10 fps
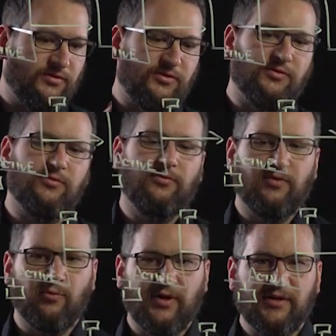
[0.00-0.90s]
to
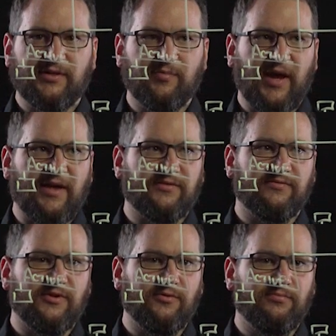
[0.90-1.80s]
the witness and
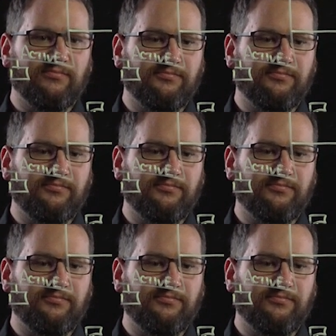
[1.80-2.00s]
passive node.